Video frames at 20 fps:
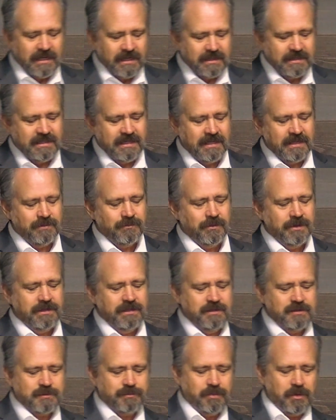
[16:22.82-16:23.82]
Again,
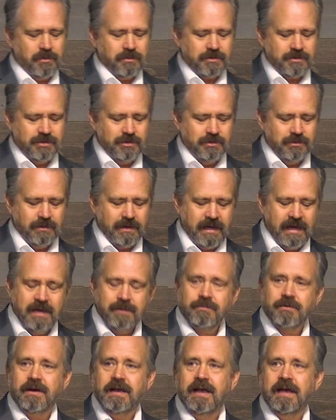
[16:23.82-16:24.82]
when he spoke to
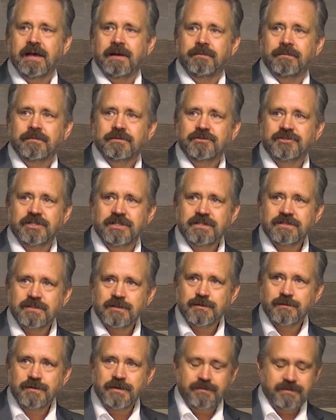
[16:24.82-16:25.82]
Abraham,
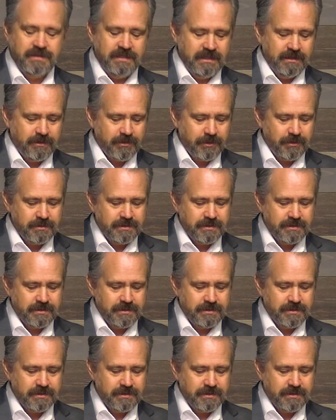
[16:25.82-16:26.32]
Genesis 15